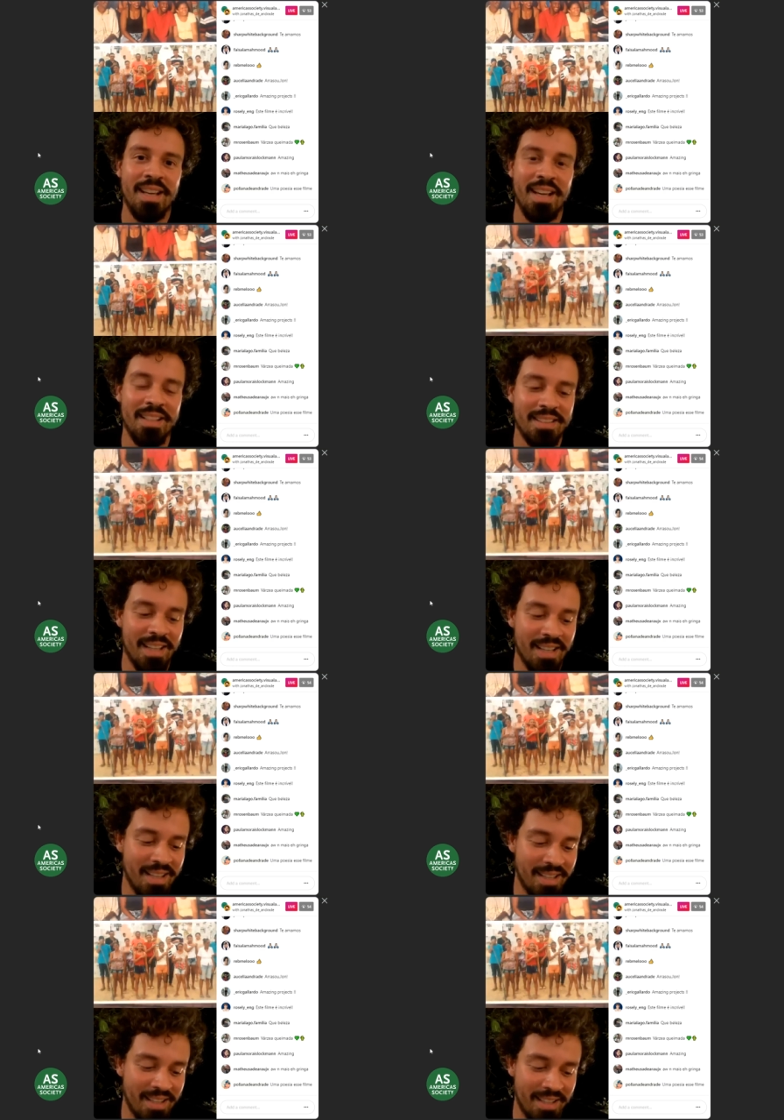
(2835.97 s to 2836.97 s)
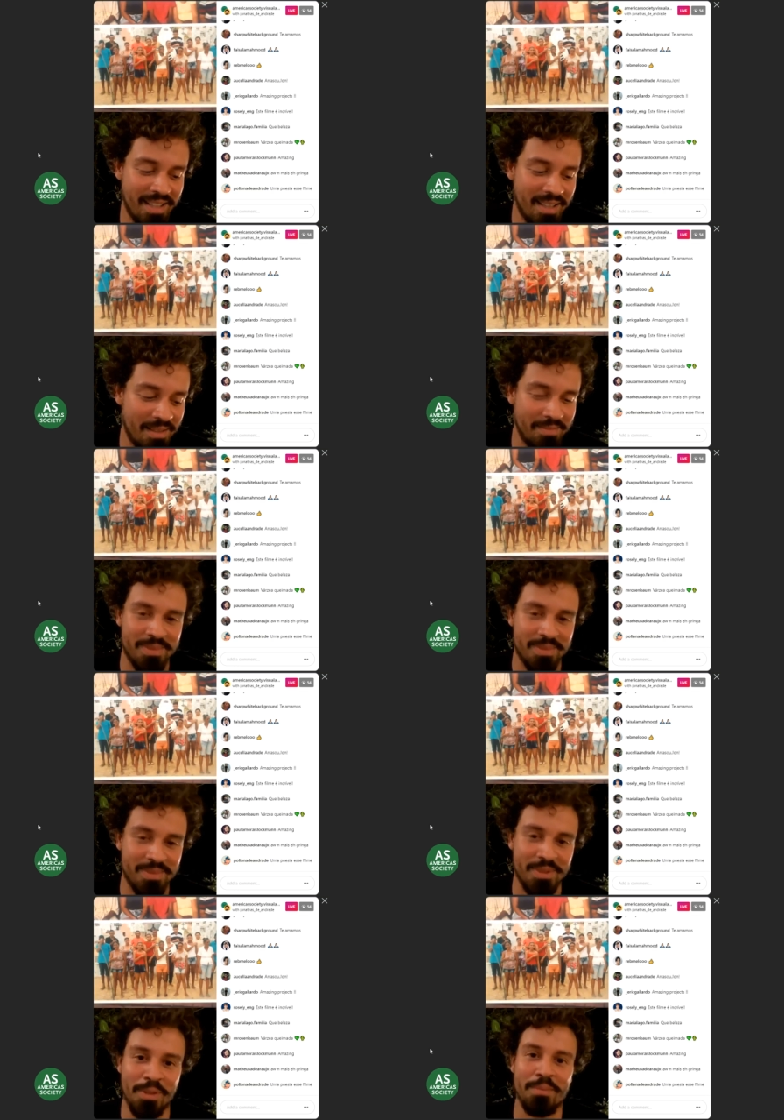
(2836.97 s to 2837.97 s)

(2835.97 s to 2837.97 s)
And So